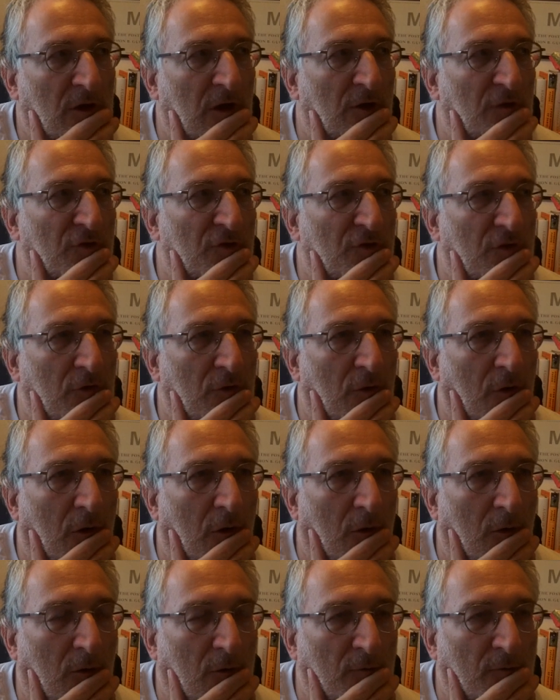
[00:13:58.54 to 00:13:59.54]
a notion
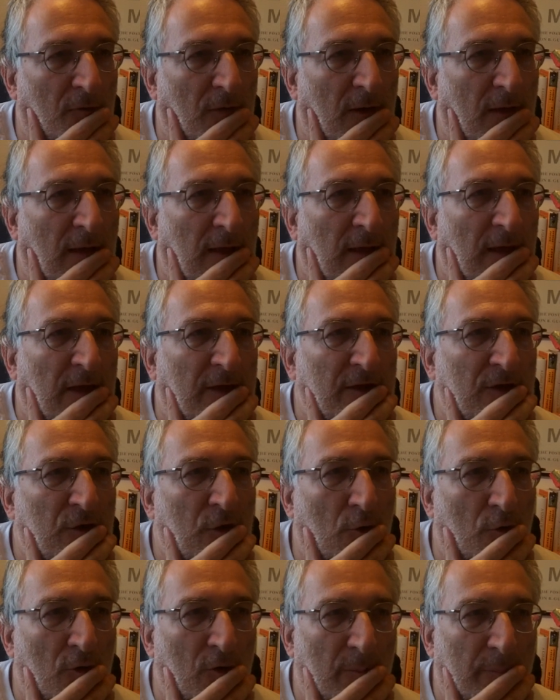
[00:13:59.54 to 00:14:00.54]
of
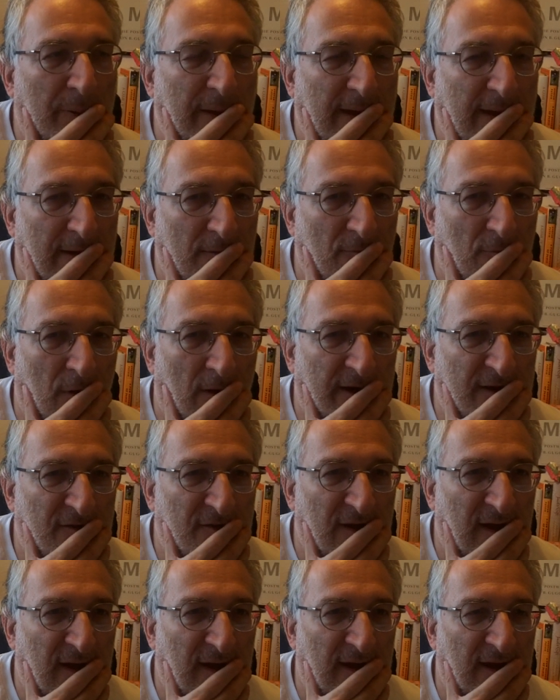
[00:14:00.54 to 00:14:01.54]
European
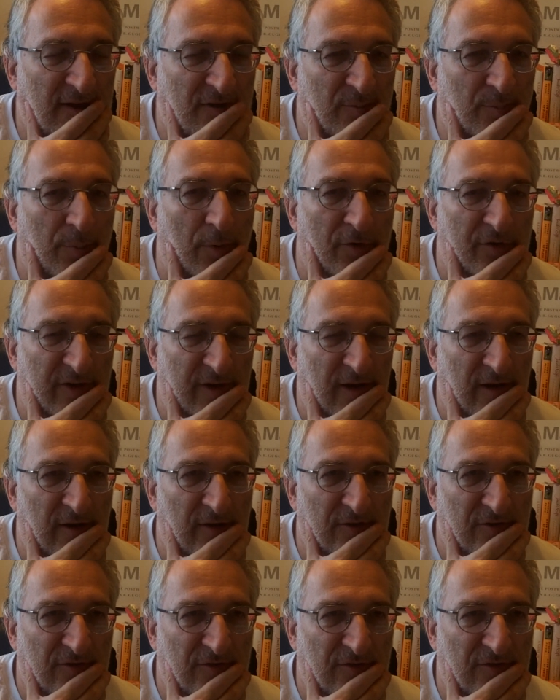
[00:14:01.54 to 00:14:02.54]
writing is
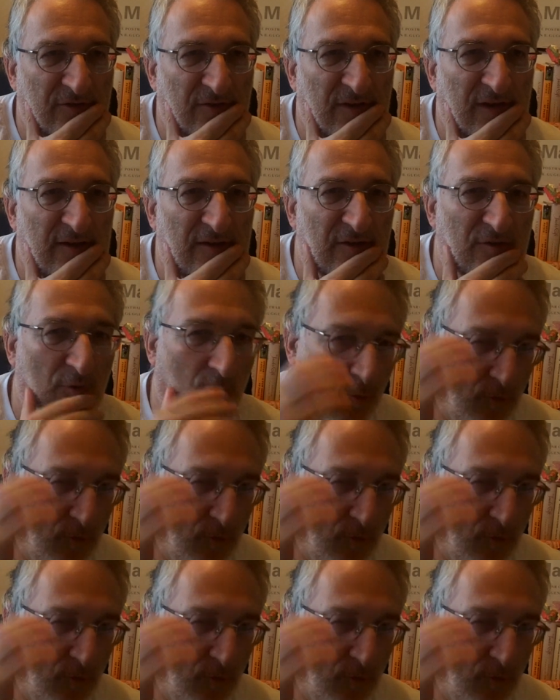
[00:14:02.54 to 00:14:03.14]
bodiless, it is